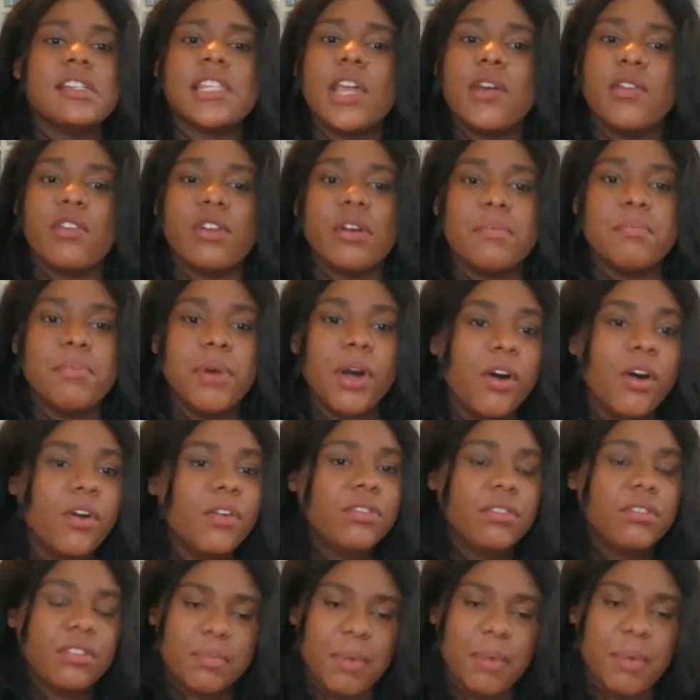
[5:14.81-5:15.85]
they were
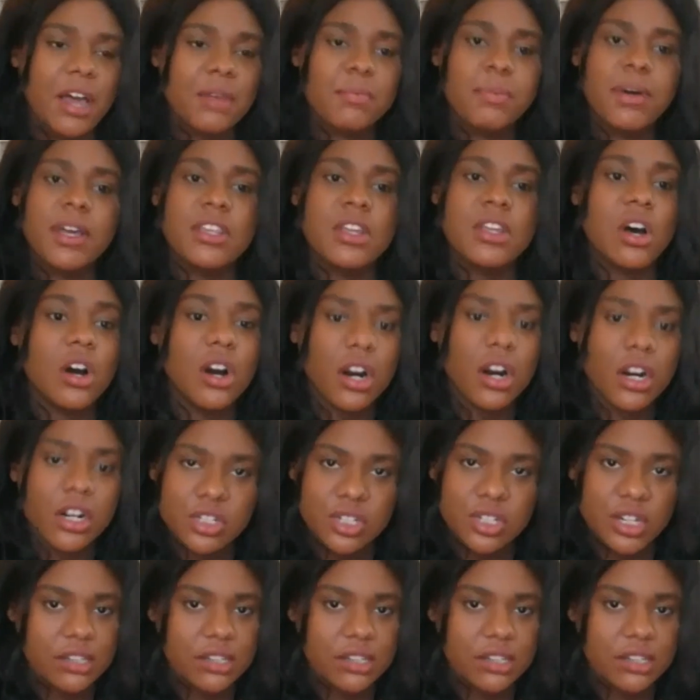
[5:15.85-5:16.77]
imposed upon by the harsh